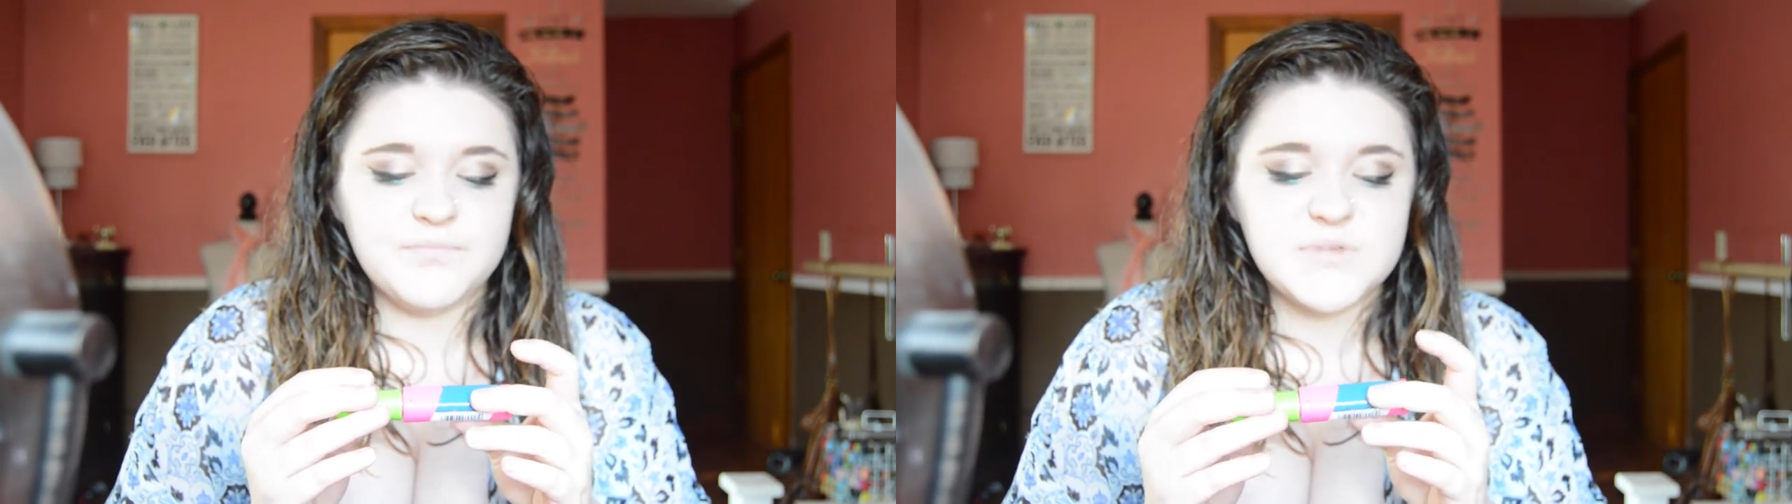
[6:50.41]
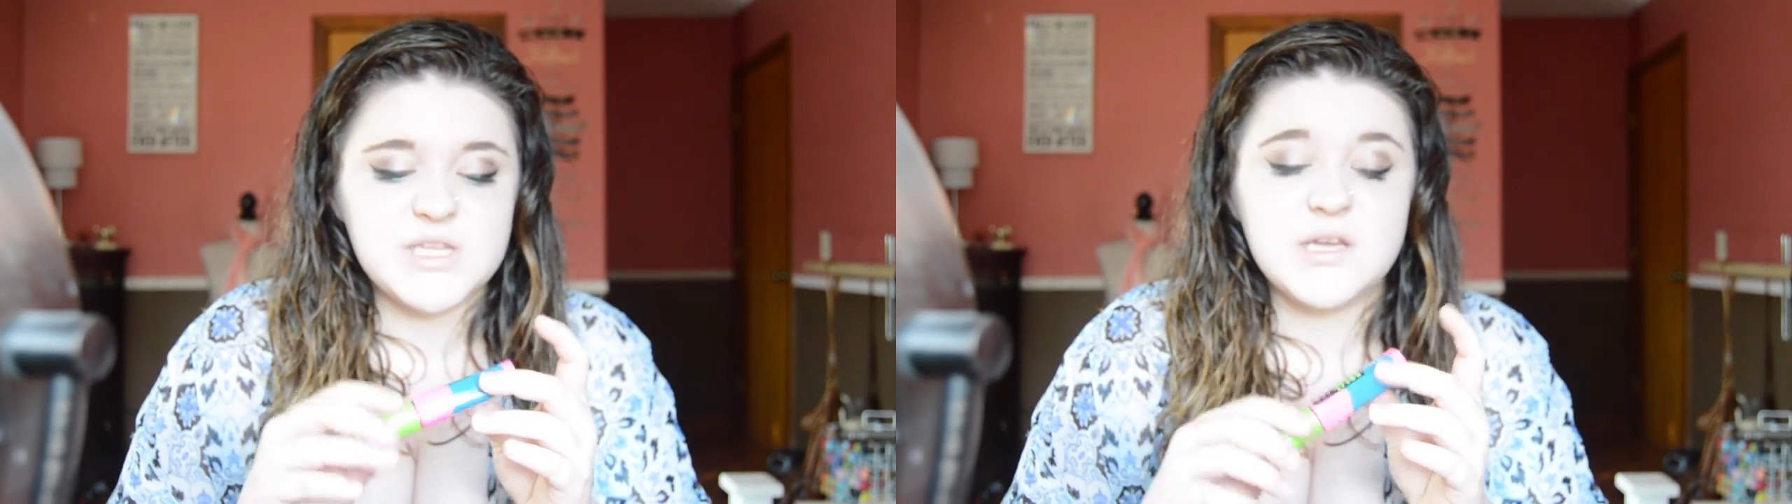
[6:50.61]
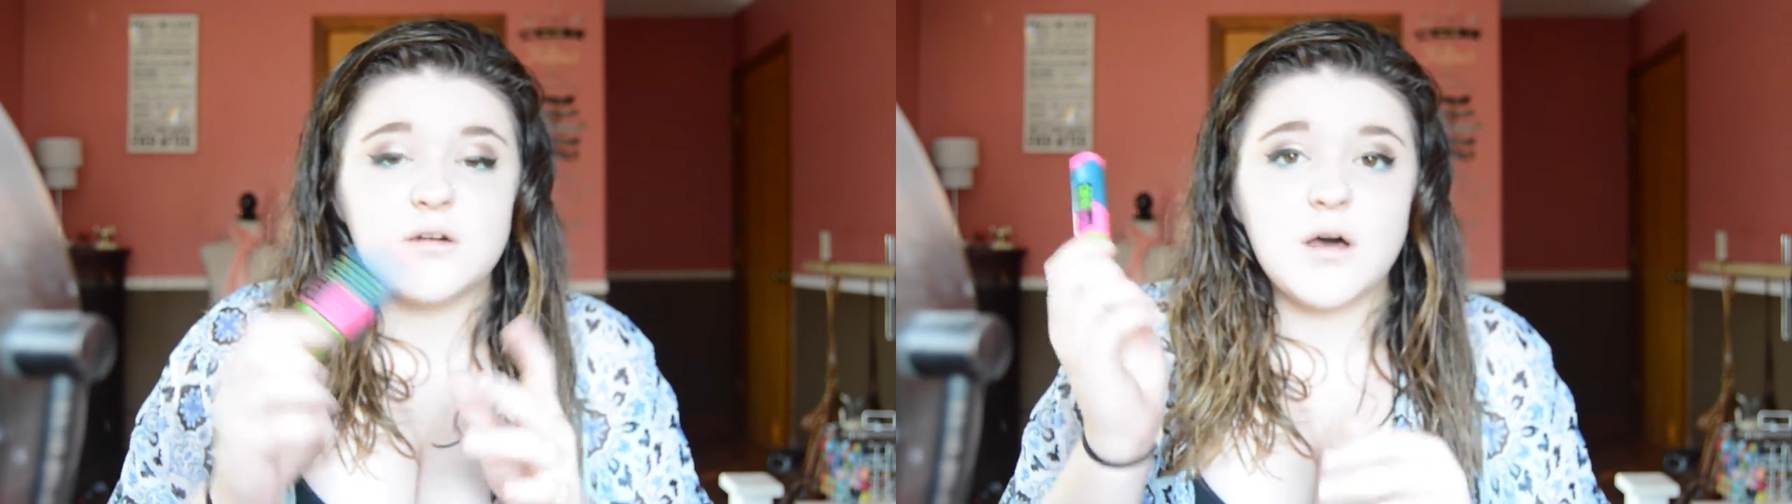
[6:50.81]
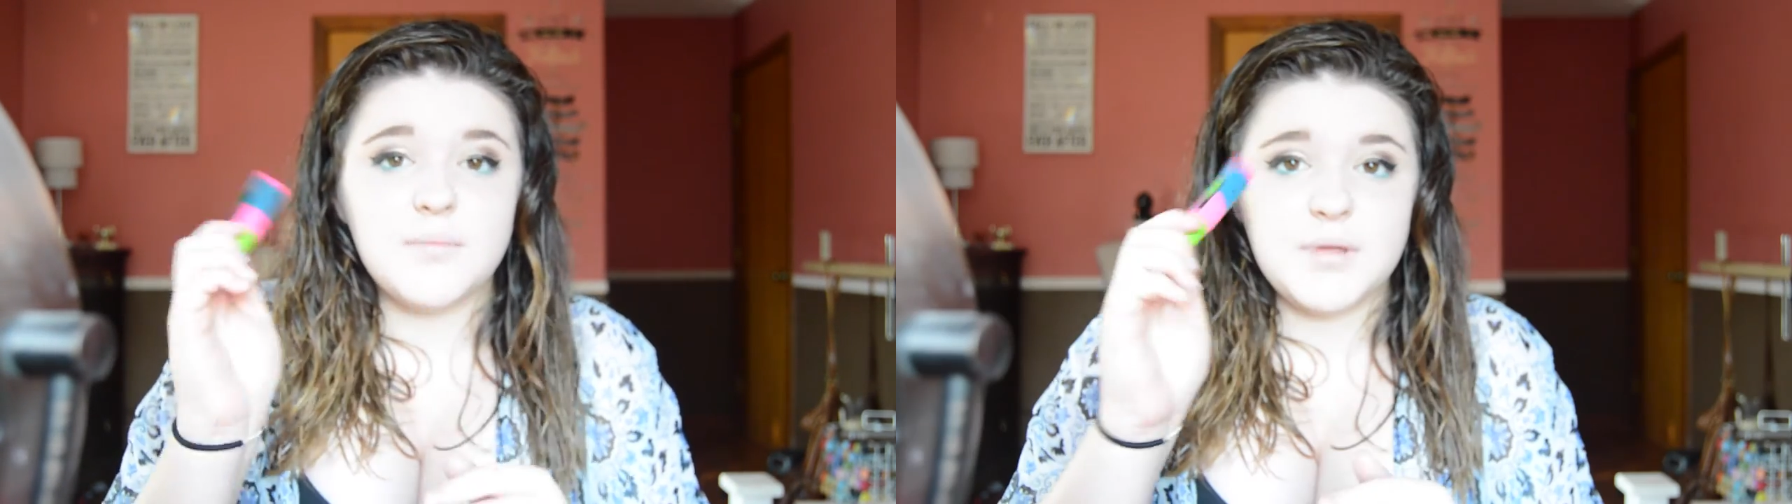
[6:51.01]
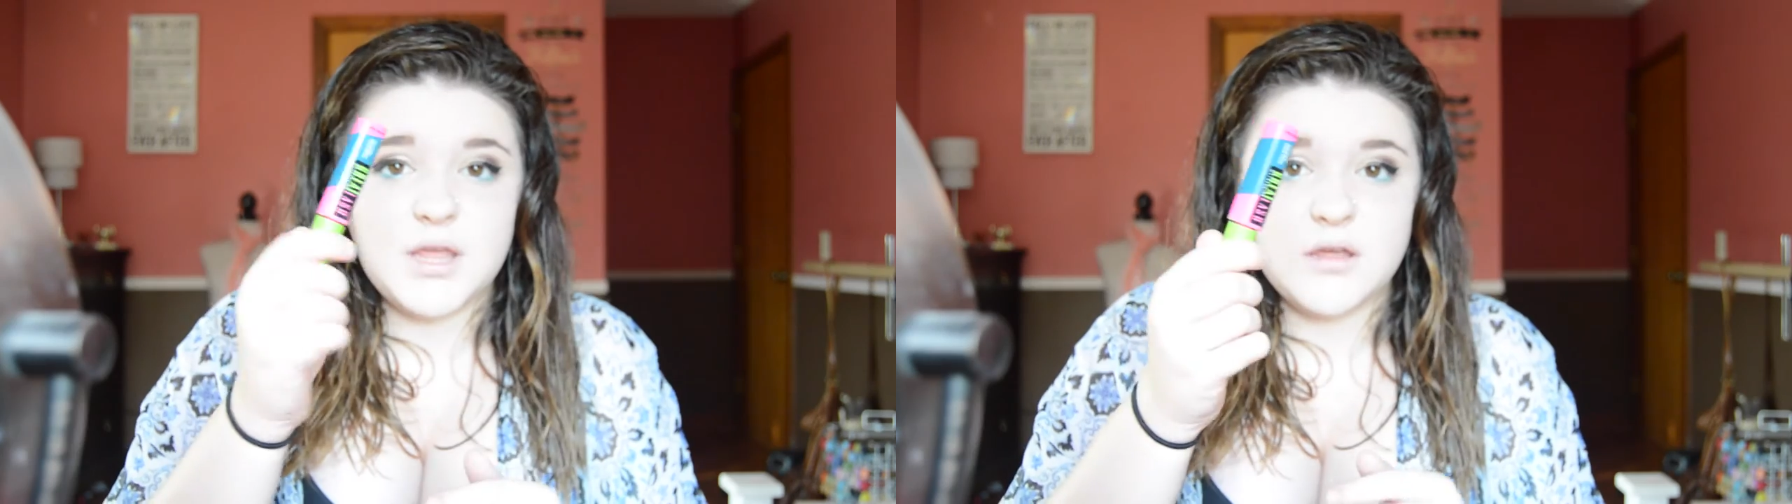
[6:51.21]
Teal
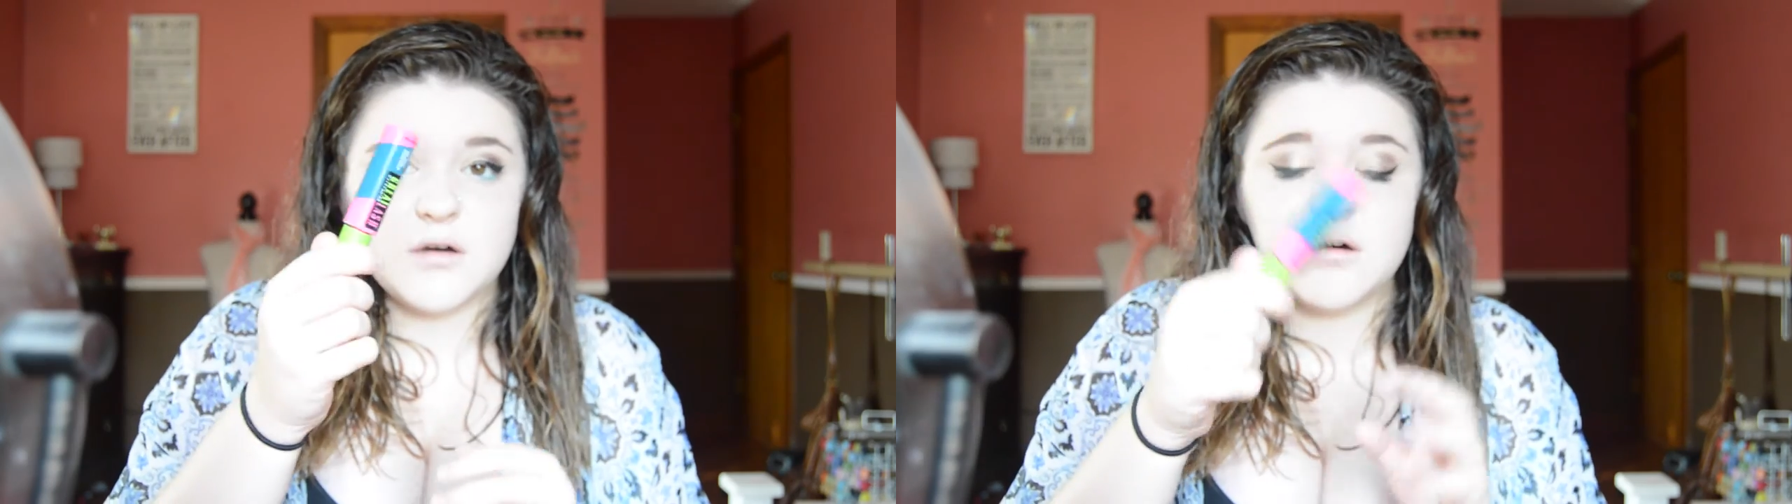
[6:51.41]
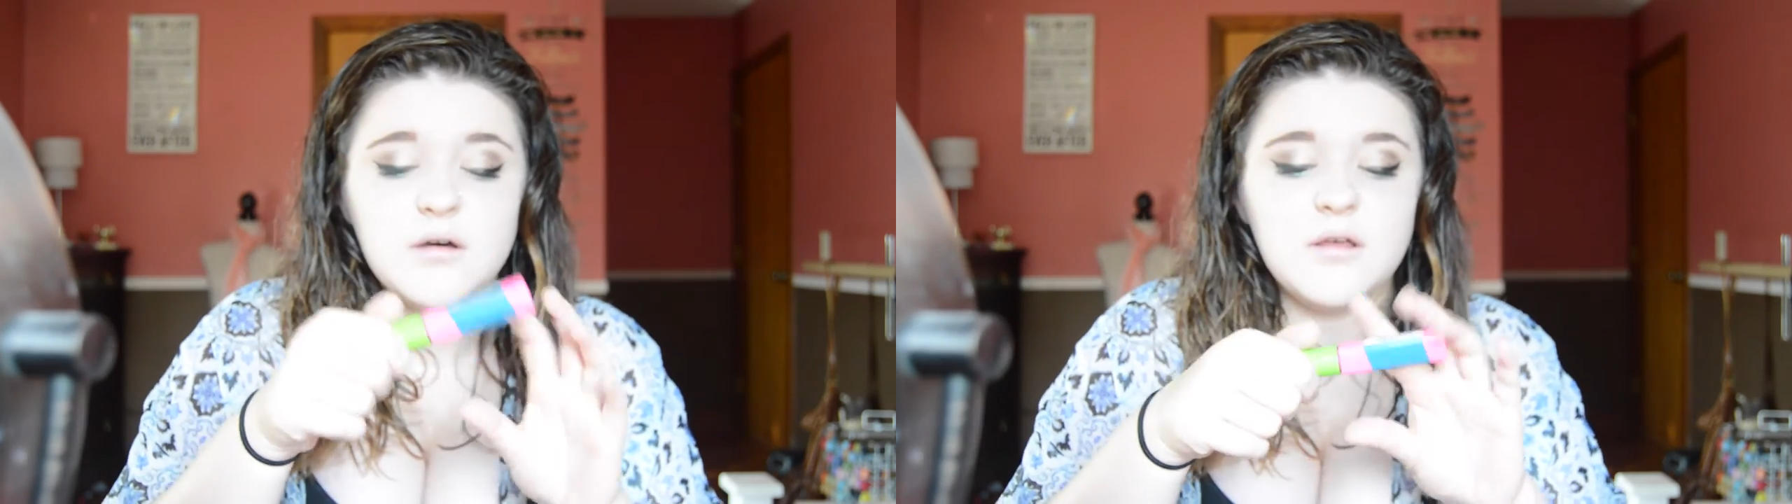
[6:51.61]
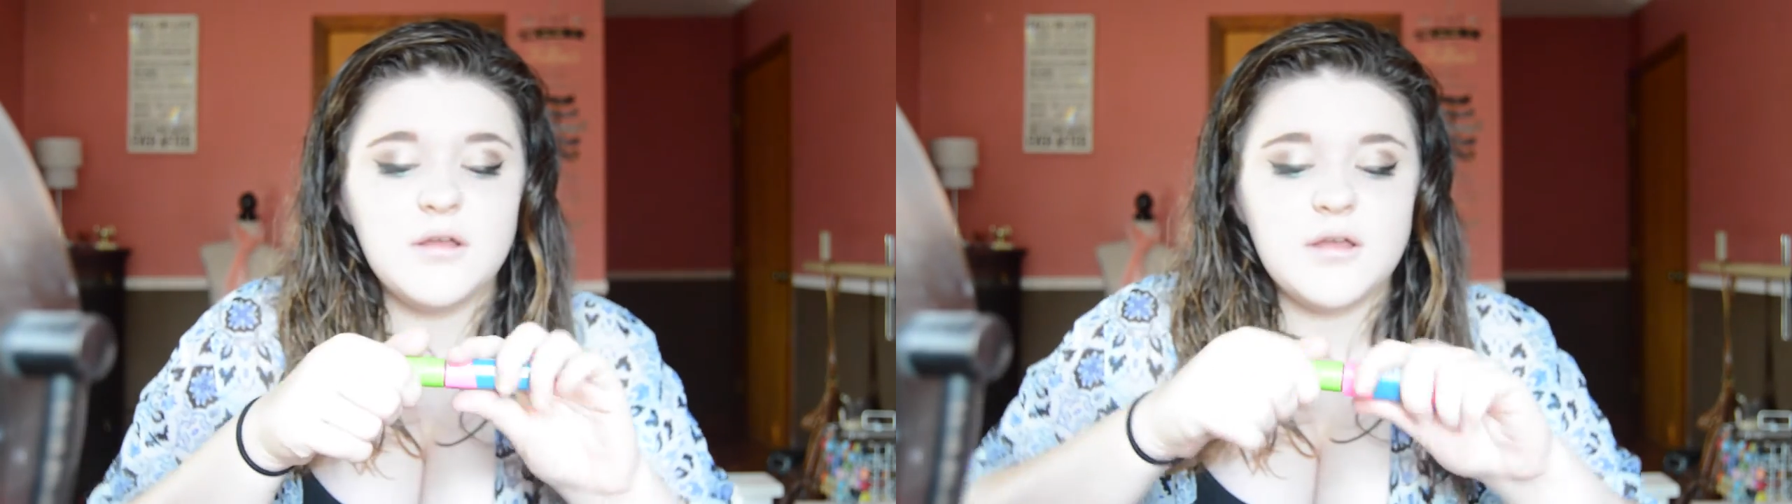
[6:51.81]
Appeal.